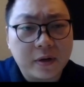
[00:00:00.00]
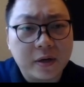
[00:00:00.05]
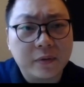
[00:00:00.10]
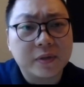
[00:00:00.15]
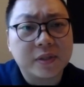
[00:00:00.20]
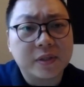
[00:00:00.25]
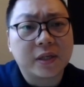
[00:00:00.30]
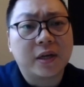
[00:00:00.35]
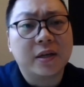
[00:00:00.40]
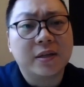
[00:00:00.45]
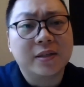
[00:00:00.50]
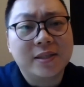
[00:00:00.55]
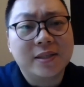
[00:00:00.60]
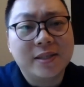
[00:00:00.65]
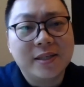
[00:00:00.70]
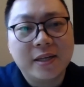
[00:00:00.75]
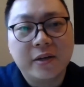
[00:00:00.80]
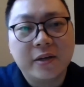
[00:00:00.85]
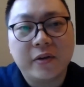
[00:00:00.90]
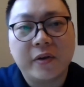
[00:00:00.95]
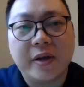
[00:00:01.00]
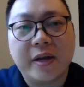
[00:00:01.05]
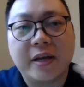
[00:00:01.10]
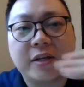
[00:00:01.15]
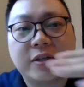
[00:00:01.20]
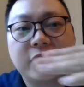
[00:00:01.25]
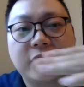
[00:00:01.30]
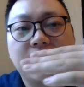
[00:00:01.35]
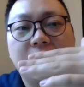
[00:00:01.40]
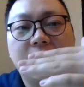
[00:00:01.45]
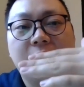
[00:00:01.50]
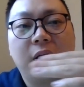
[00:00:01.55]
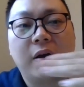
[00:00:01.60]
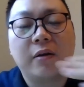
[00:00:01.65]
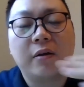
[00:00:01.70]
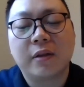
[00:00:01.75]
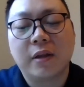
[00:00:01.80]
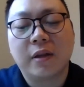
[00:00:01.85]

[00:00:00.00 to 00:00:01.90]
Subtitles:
It was a continuation along